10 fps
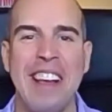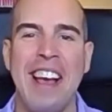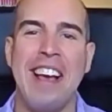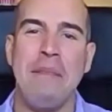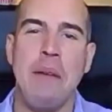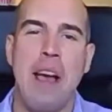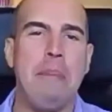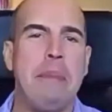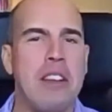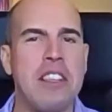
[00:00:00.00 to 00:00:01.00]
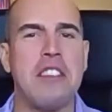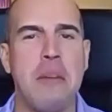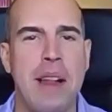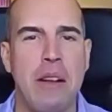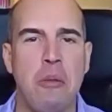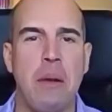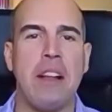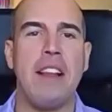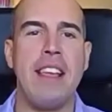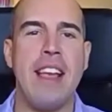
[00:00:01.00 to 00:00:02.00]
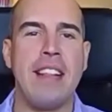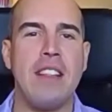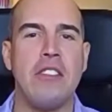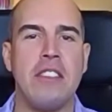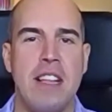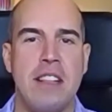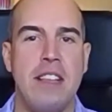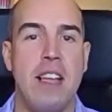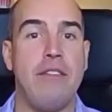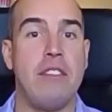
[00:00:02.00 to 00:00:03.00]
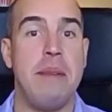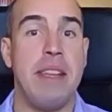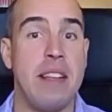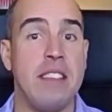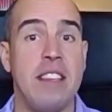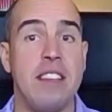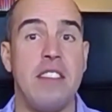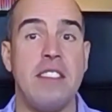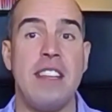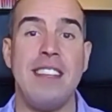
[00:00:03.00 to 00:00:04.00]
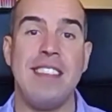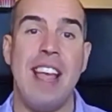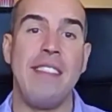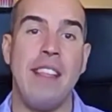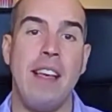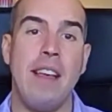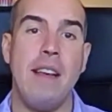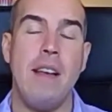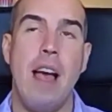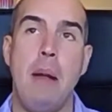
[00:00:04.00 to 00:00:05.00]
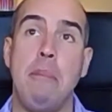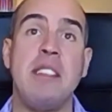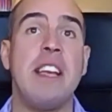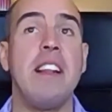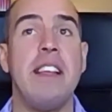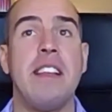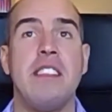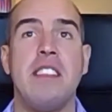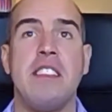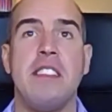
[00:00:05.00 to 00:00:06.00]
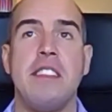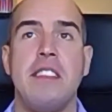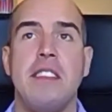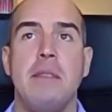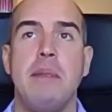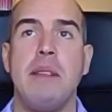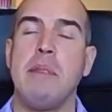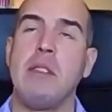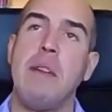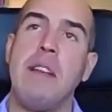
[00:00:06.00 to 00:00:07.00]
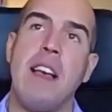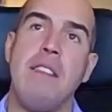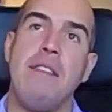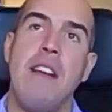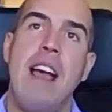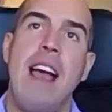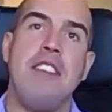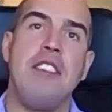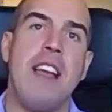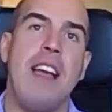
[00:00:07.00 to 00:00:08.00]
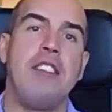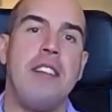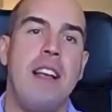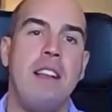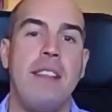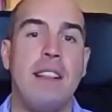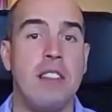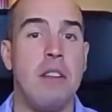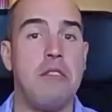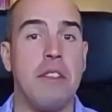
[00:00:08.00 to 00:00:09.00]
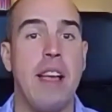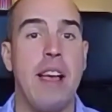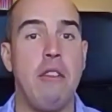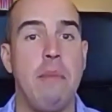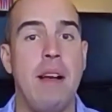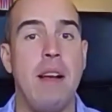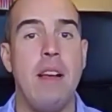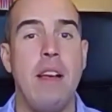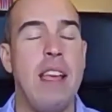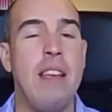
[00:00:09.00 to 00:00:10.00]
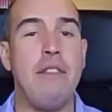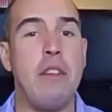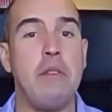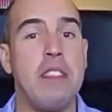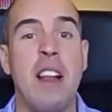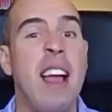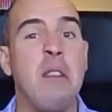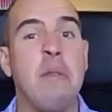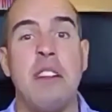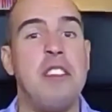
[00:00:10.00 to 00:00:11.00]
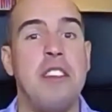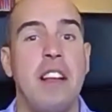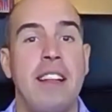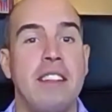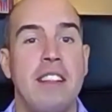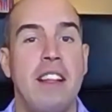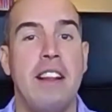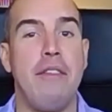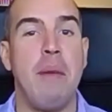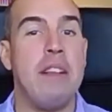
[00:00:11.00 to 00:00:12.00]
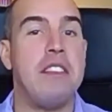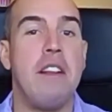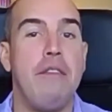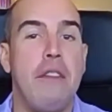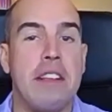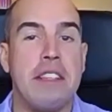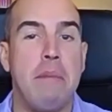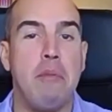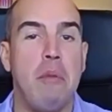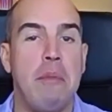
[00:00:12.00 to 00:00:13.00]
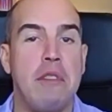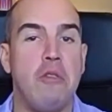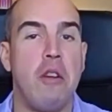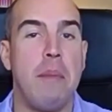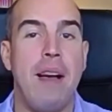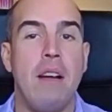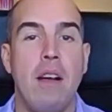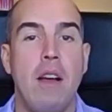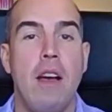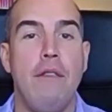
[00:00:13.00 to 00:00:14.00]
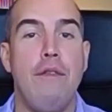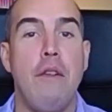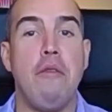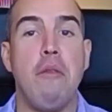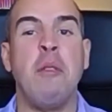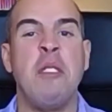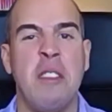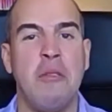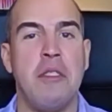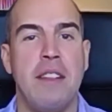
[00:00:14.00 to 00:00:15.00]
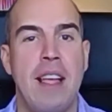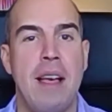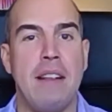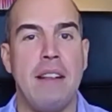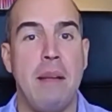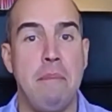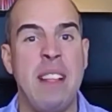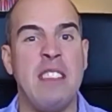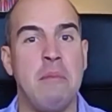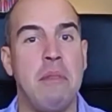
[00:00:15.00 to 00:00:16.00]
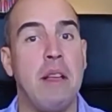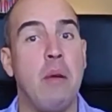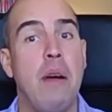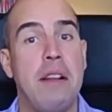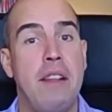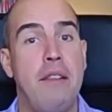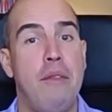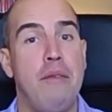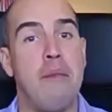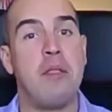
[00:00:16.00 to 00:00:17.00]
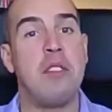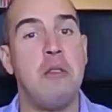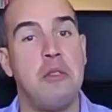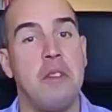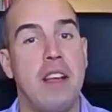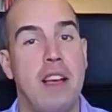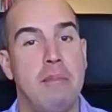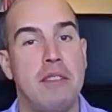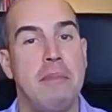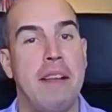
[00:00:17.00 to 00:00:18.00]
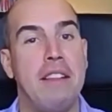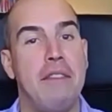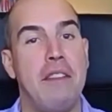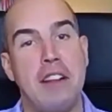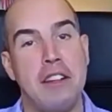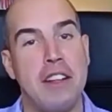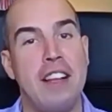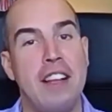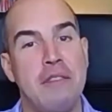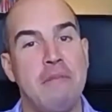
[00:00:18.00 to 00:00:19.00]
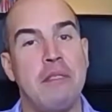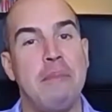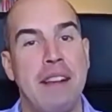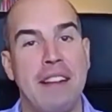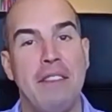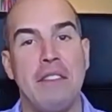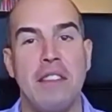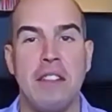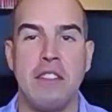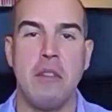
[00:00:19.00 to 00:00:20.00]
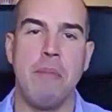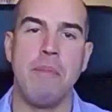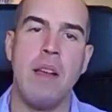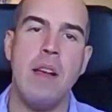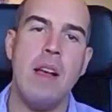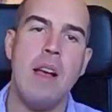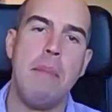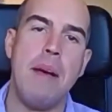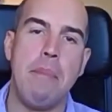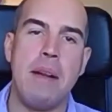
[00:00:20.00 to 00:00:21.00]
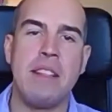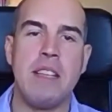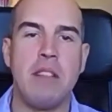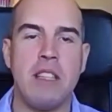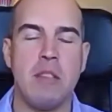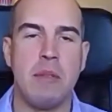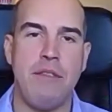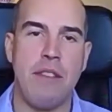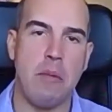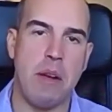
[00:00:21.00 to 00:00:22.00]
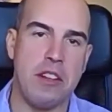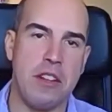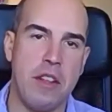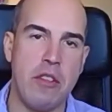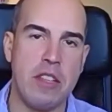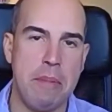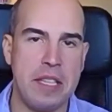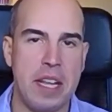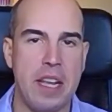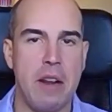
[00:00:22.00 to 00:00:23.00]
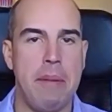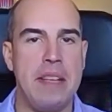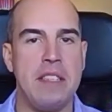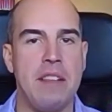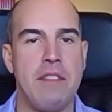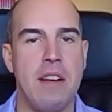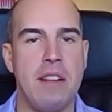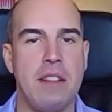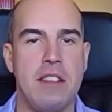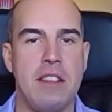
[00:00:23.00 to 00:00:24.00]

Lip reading: And because it's coming out quickly, it does tend to have some inconsistencies in there, and particularly inconsistencies between kind of education, health and social care, who might even use the language in slightly different ways. You know, for example, when we talk about vulnerable children, that can mean something quite different from a social care perspective and an education perspective and so on. But in terms of the specific question, there is a particular piece of guidance.